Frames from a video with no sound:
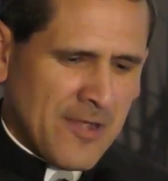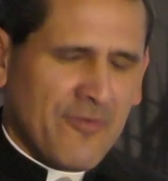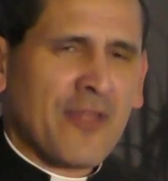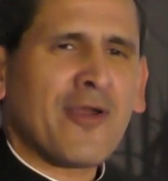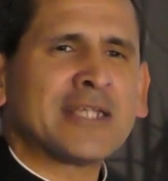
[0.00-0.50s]

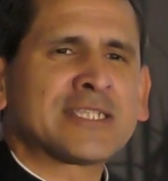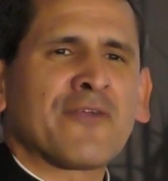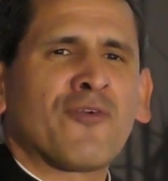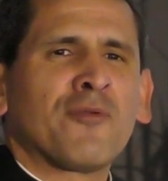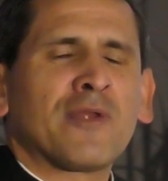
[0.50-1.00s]
Father
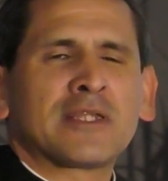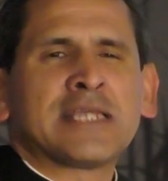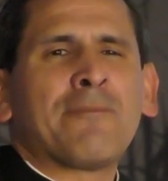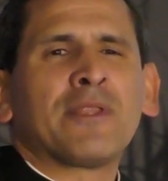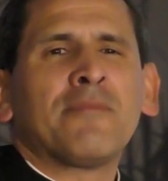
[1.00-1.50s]
Isaac, for
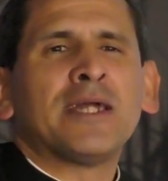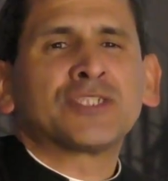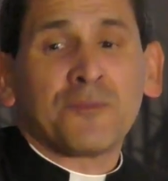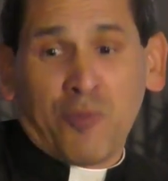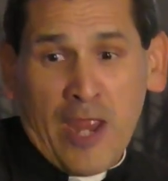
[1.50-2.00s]
example, he
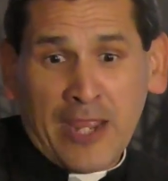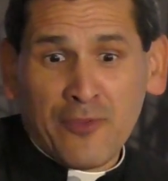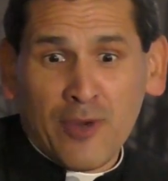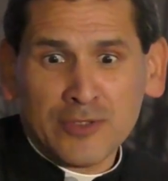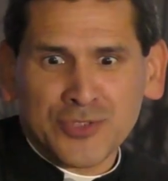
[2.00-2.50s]
mentioned praying
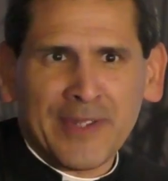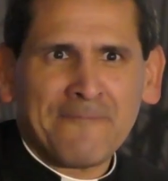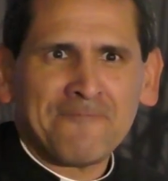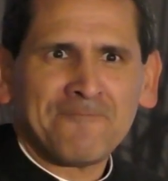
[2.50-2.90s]
the Rosary.